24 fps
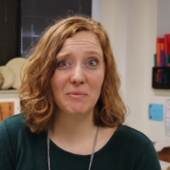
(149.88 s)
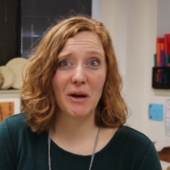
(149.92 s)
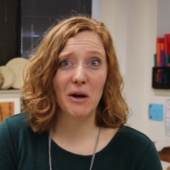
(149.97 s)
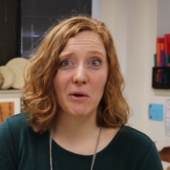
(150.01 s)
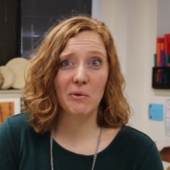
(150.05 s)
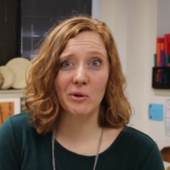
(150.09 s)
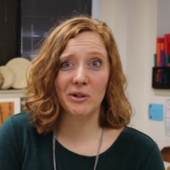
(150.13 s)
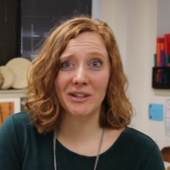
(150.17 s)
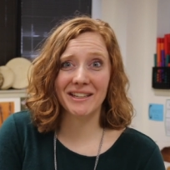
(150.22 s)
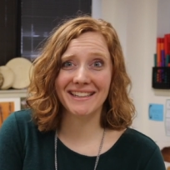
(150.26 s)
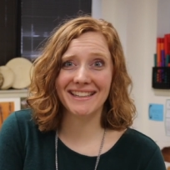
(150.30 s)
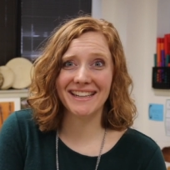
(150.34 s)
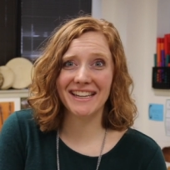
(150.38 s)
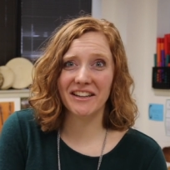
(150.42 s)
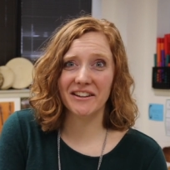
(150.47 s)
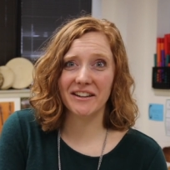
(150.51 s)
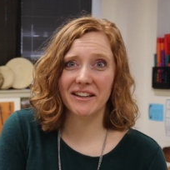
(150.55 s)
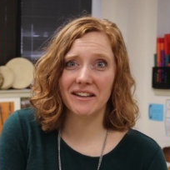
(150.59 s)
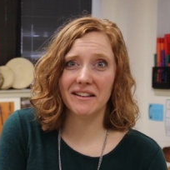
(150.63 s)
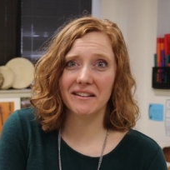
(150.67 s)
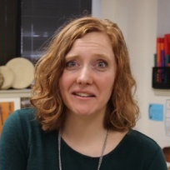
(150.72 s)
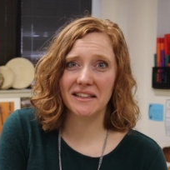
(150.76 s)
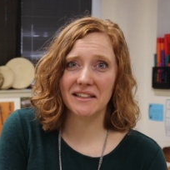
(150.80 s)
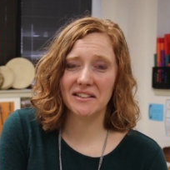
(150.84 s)
about working here
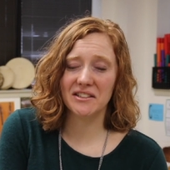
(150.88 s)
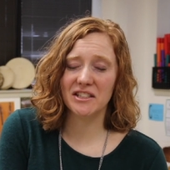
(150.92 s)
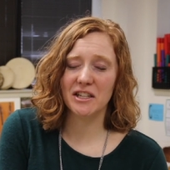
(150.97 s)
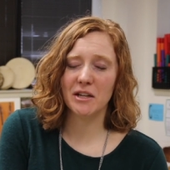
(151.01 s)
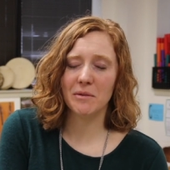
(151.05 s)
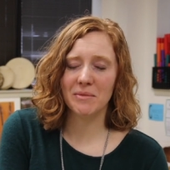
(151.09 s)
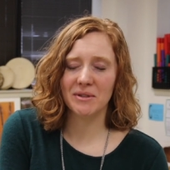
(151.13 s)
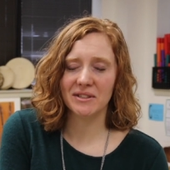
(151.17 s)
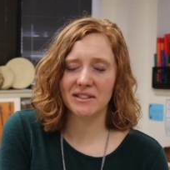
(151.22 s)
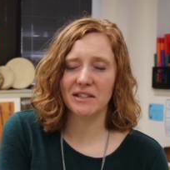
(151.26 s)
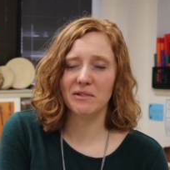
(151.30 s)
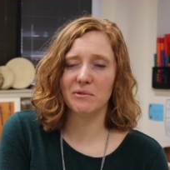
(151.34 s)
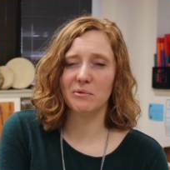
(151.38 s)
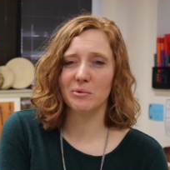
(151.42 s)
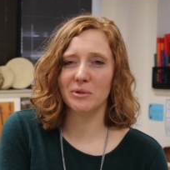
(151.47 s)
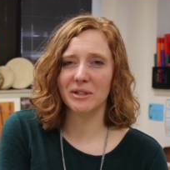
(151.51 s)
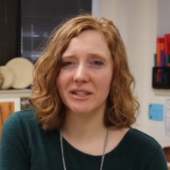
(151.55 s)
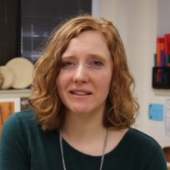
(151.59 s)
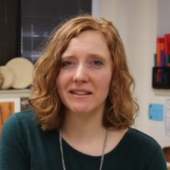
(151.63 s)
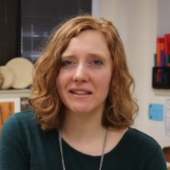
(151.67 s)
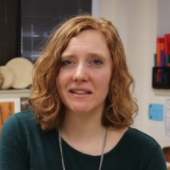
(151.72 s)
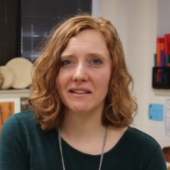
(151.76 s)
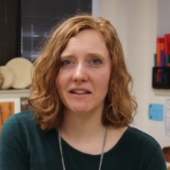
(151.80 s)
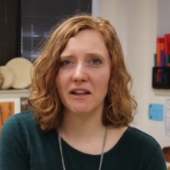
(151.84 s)
at Collegium is I
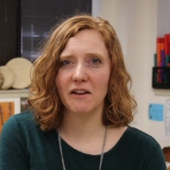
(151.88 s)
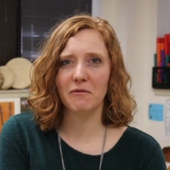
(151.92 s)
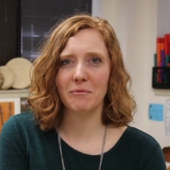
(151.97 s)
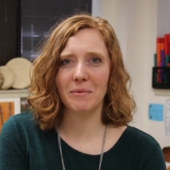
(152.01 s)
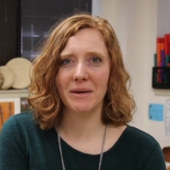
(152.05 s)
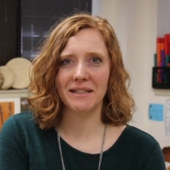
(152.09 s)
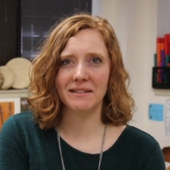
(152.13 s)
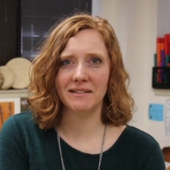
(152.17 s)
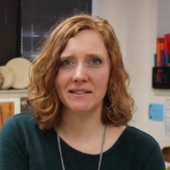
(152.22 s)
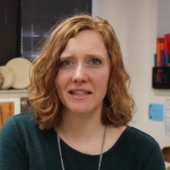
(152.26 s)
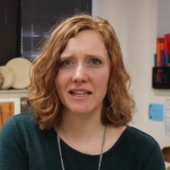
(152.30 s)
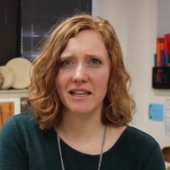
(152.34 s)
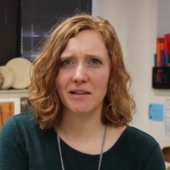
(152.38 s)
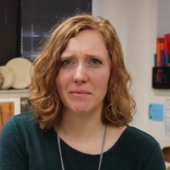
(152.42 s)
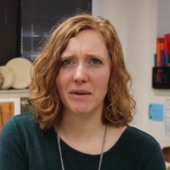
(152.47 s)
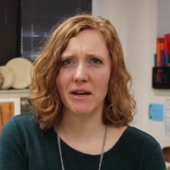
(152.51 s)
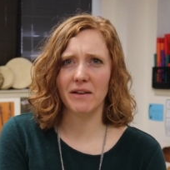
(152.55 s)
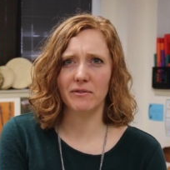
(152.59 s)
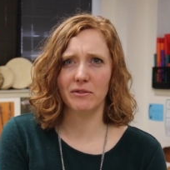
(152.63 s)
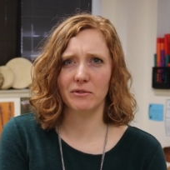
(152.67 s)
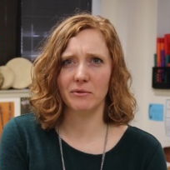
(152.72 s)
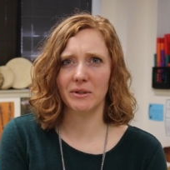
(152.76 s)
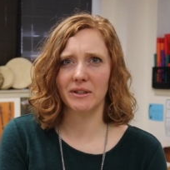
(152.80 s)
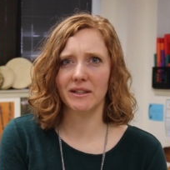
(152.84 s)
really love my team. I
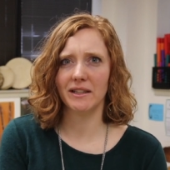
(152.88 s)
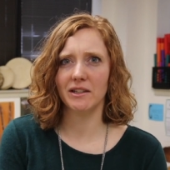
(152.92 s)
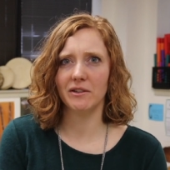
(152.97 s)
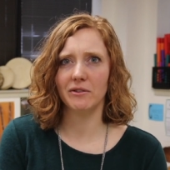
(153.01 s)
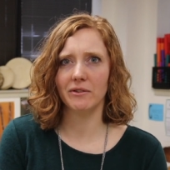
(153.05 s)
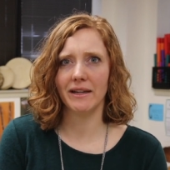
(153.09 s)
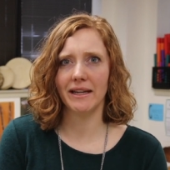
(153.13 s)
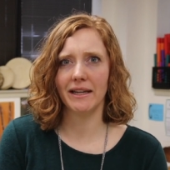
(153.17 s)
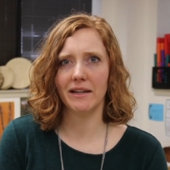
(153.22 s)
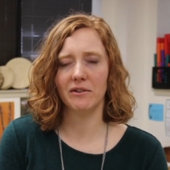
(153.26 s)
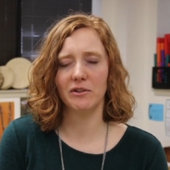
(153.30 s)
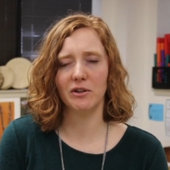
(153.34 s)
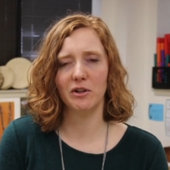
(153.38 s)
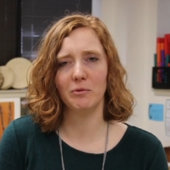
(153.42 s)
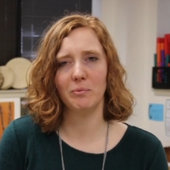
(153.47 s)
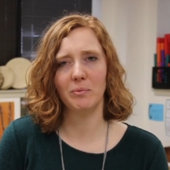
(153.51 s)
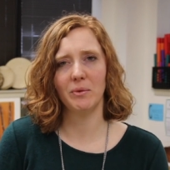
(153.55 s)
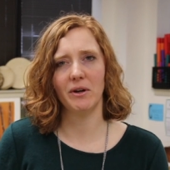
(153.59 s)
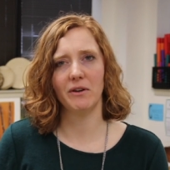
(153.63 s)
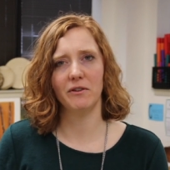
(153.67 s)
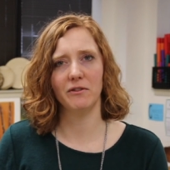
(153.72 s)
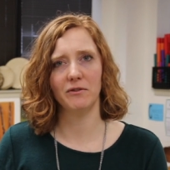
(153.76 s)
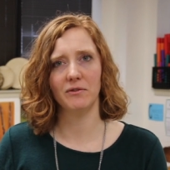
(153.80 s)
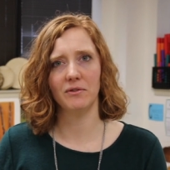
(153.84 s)
have a really great
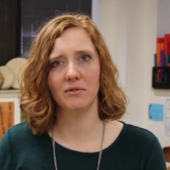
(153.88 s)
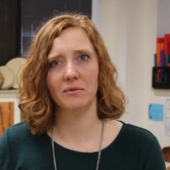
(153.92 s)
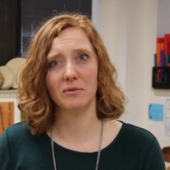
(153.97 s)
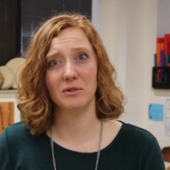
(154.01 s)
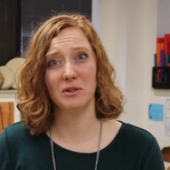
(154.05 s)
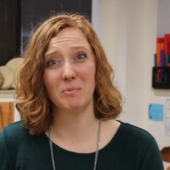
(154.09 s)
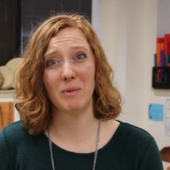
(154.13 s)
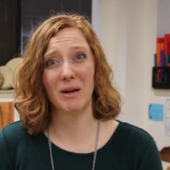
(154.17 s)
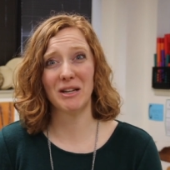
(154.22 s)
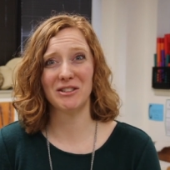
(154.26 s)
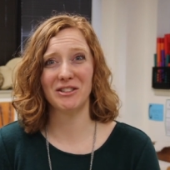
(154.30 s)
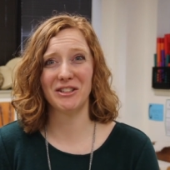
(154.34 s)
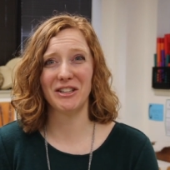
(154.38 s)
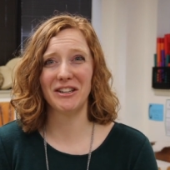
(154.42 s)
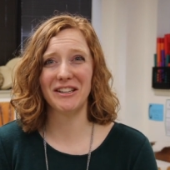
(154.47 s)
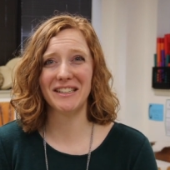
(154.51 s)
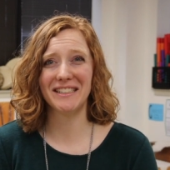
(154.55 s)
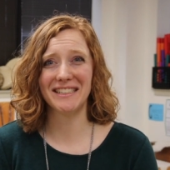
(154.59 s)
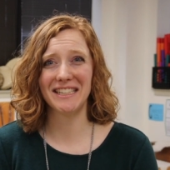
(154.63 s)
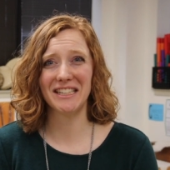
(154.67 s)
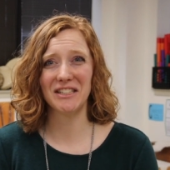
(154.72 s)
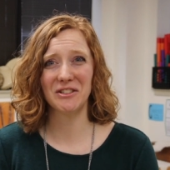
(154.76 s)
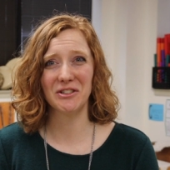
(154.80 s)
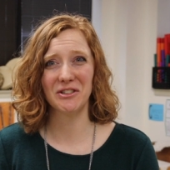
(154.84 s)
group of special
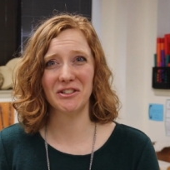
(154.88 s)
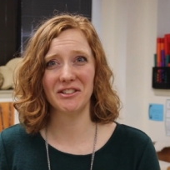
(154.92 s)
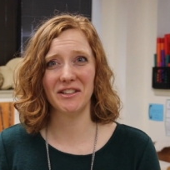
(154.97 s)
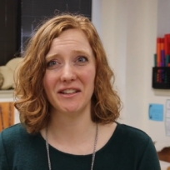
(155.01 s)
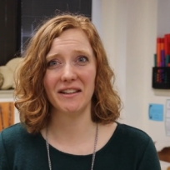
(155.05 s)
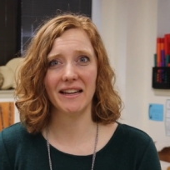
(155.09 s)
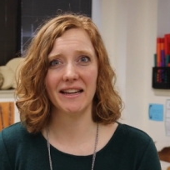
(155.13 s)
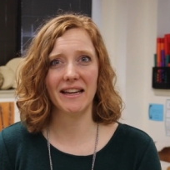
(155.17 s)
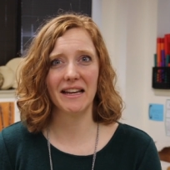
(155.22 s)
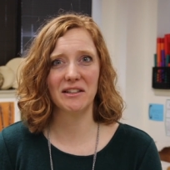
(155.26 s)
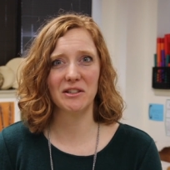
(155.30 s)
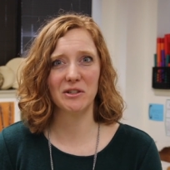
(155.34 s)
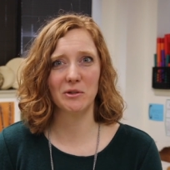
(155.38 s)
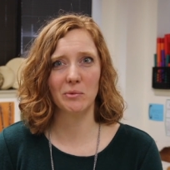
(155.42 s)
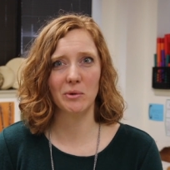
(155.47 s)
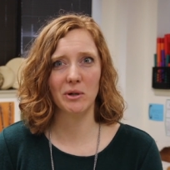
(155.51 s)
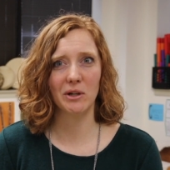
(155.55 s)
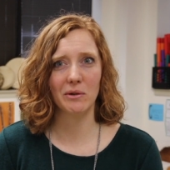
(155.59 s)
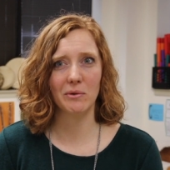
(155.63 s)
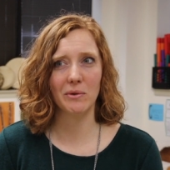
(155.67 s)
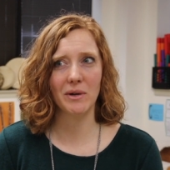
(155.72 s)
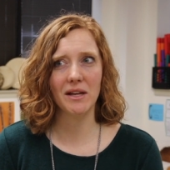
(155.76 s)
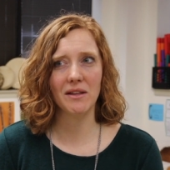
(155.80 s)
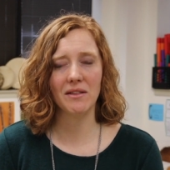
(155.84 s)
area teachers that I get to
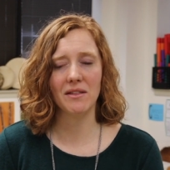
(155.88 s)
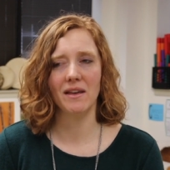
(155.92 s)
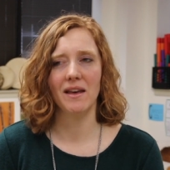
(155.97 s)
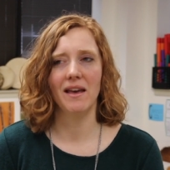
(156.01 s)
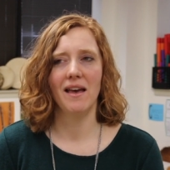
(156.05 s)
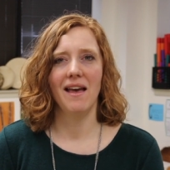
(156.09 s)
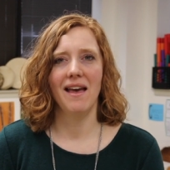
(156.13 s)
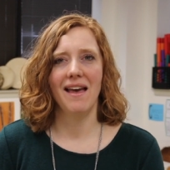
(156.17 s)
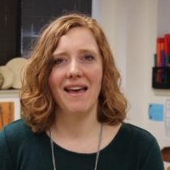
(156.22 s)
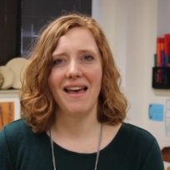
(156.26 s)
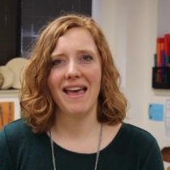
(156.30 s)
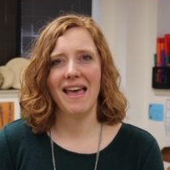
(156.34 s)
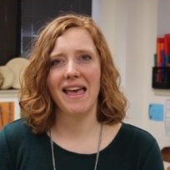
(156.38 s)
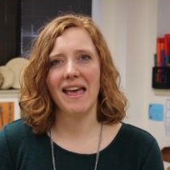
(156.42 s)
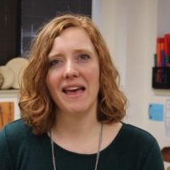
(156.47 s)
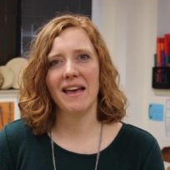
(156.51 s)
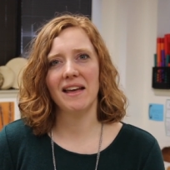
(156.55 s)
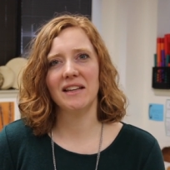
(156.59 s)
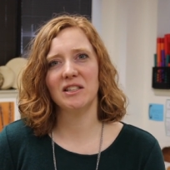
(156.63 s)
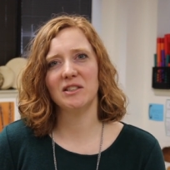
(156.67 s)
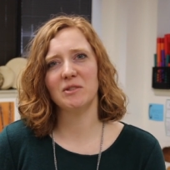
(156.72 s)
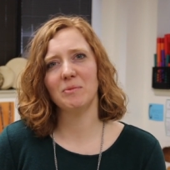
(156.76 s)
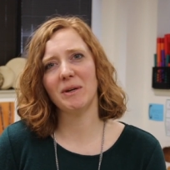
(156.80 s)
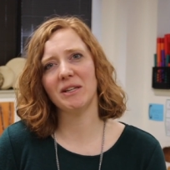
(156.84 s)
work with,
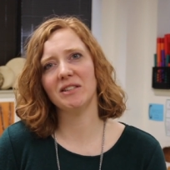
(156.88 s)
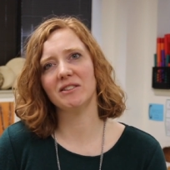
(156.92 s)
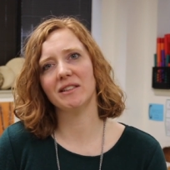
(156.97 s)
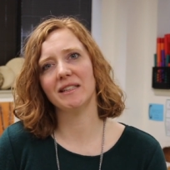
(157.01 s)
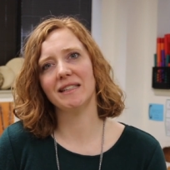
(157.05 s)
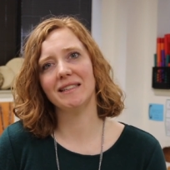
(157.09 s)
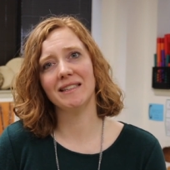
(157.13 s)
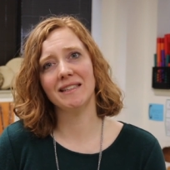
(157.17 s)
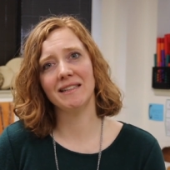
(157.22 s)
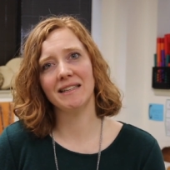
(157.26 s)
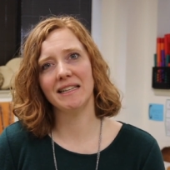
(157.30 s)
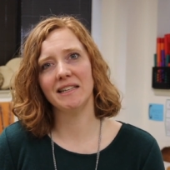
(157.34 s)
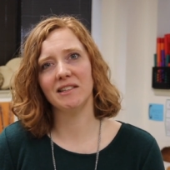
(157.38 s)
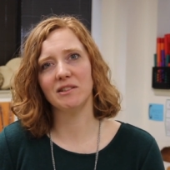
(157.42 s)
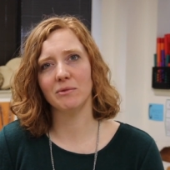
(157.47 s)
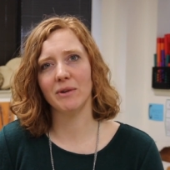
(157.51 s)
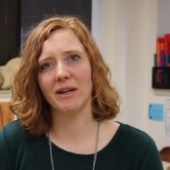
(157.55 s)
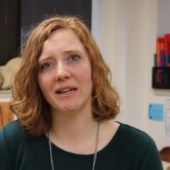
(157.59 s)
and especially Denise